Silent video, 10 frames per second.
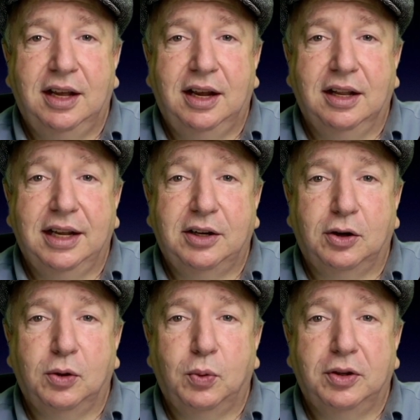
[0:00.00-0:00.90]

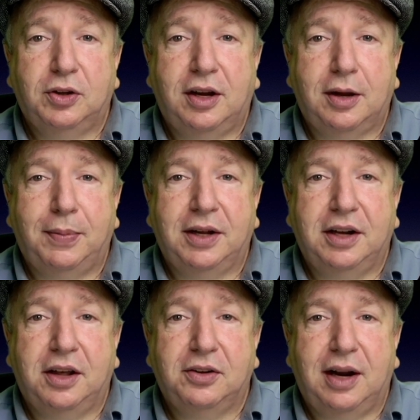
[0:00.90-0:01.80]
Later, we'll talk about
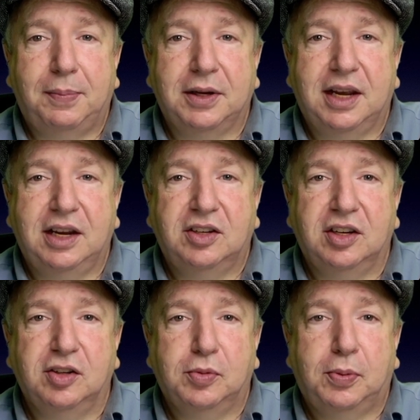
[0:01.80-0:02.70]
other
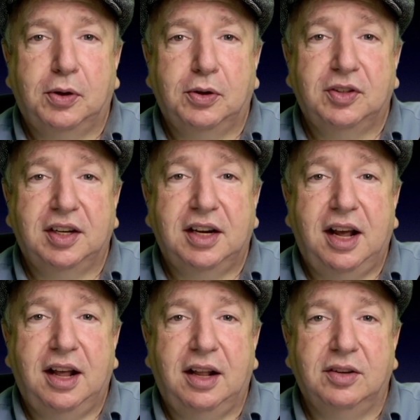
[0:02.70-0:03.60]
applications, pros and
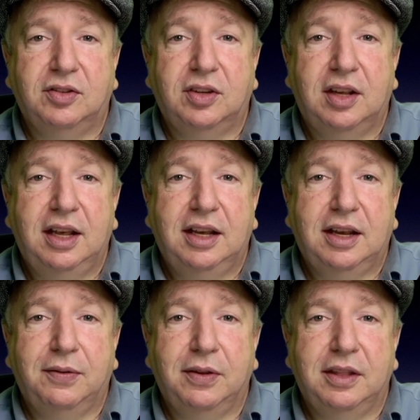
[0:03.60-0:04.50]
cons,
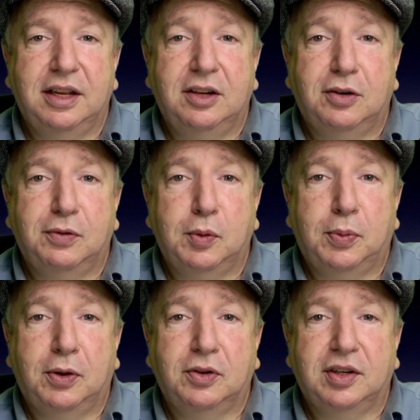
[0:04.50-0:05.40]
given the Interview
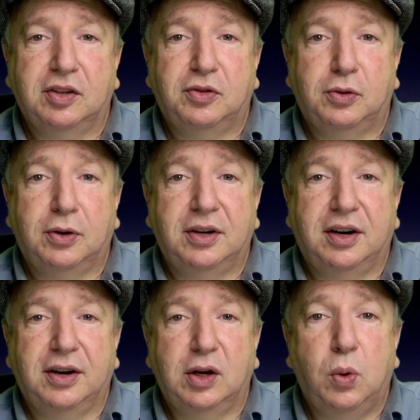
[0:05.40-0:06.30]
Pro's
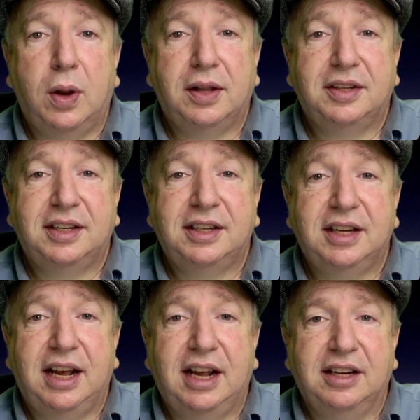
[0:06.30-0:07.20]
extraordinary quality
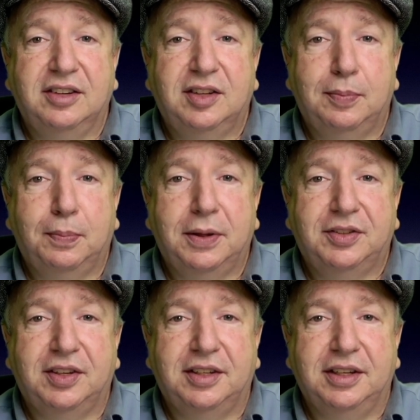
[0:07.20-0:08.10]
and
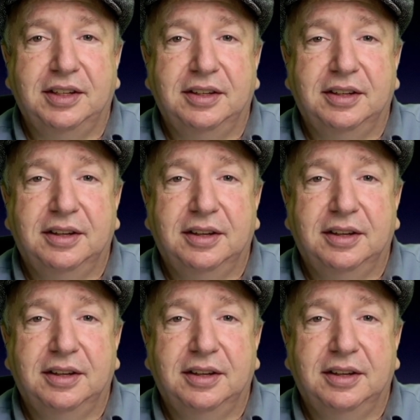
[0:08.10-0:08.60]
simplicity.